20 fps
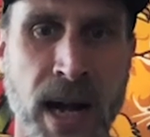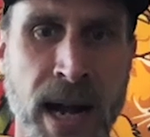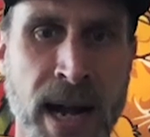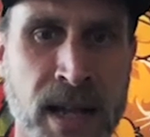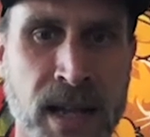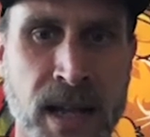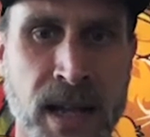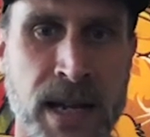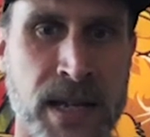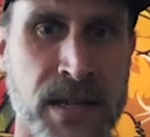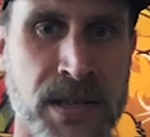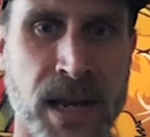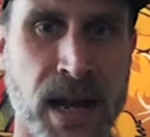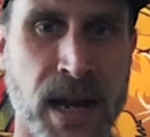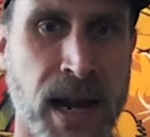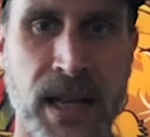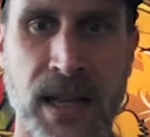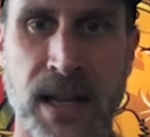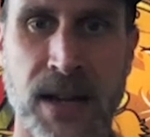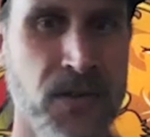allies at
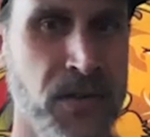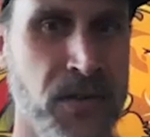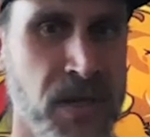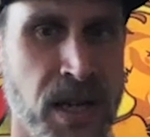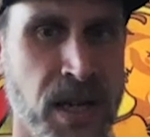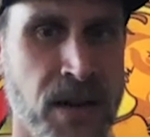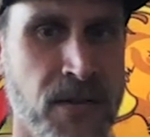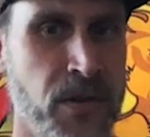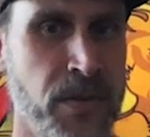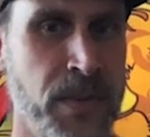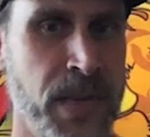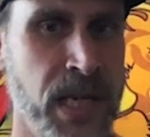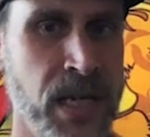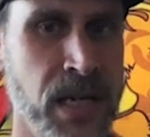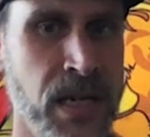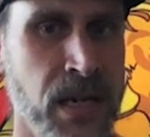high levels of government